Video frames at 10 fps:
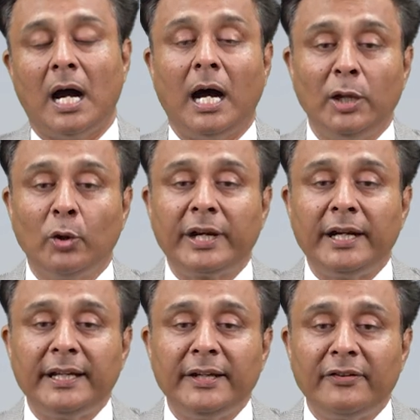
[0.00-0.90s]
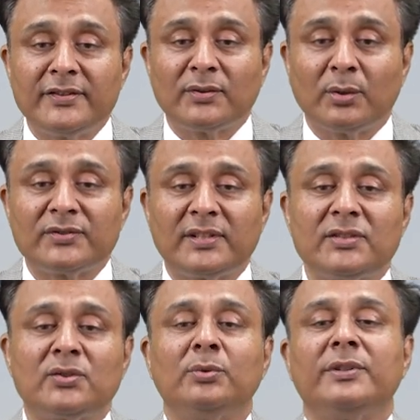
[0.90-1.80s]
allocating
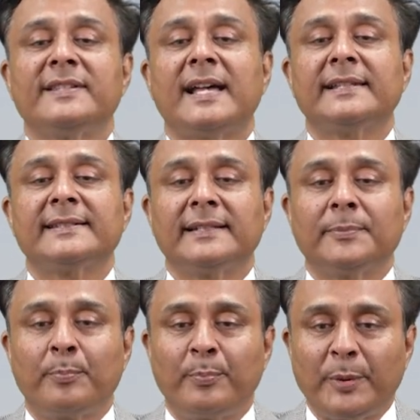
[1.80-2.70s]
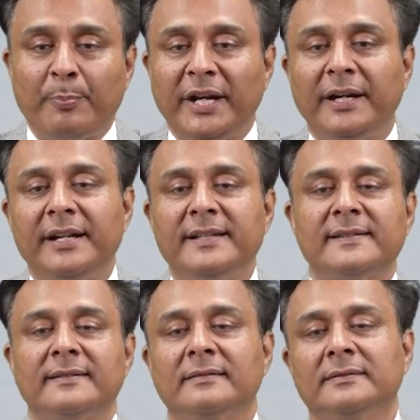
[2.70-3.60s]
resources to disaster preparedness,